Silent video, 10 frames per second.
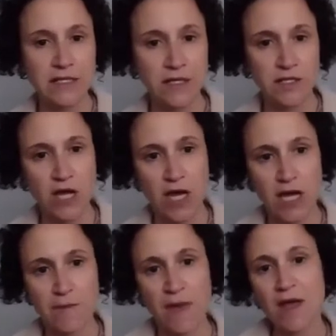our
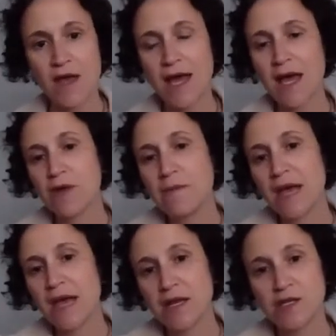time, how we
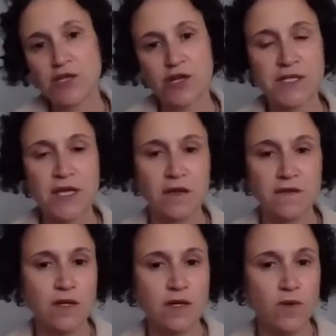manage ourselves,
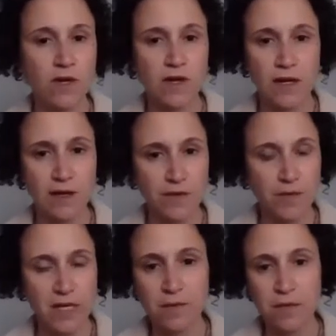our work, and other
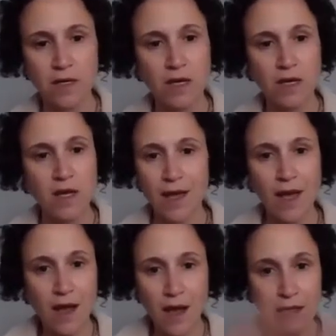people,
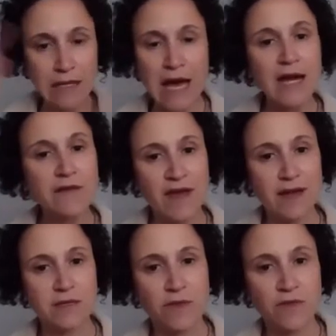a lot of that
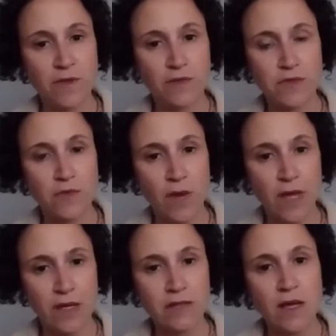has been thrown to the
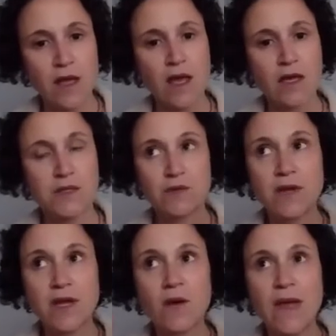wind. And so
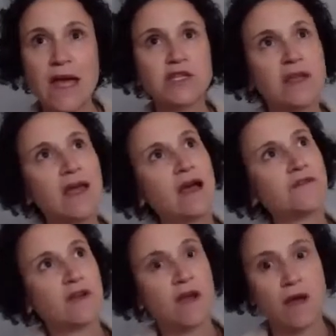now we actually have
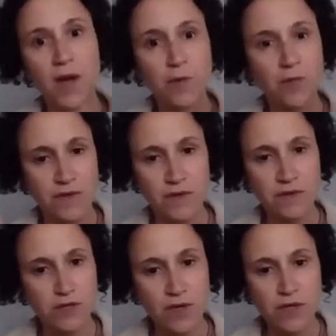to come up with new
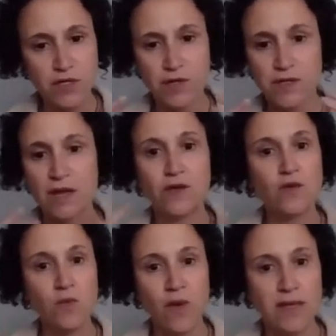structures and
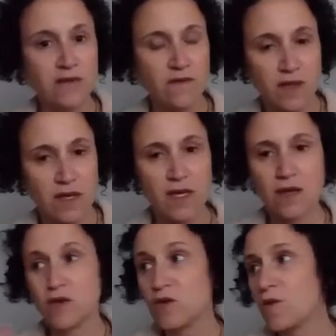new ways of thinking
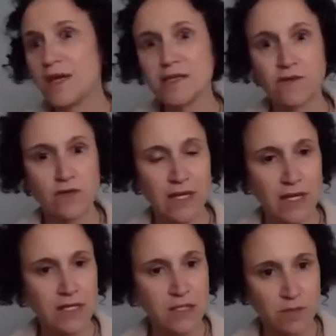and new ways of
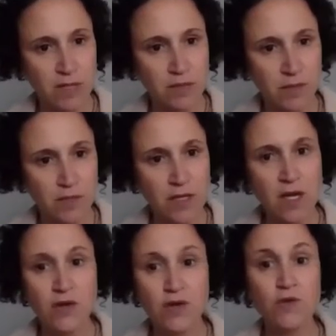relating to people,
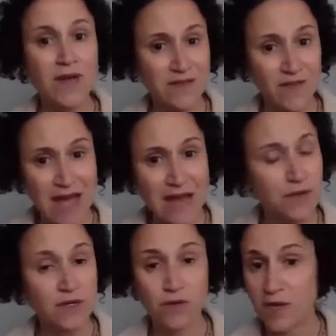new ways of
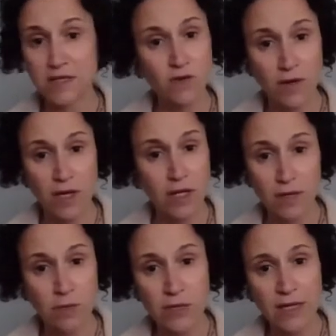gathering, new ways of creating
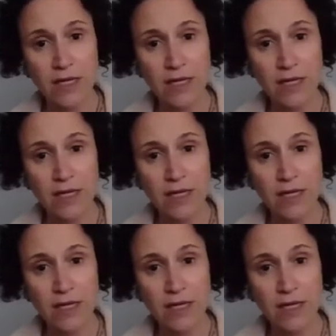community.